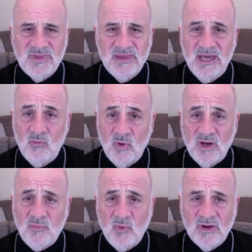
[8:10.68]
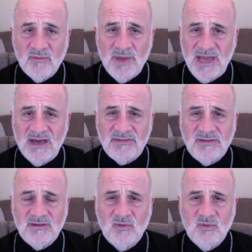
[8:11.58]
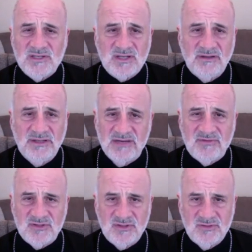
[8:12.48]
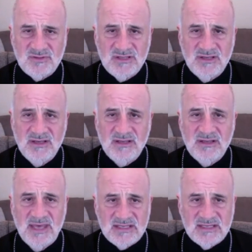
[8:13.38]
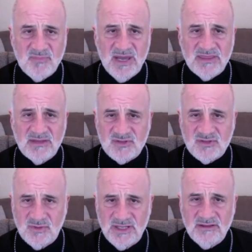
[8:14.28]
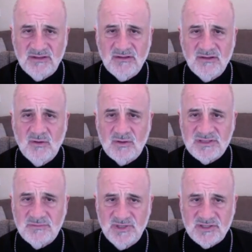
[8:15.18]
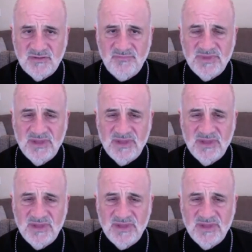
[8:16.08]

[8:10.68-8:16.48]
And one path we shall never choose that is the path of surrender or submission.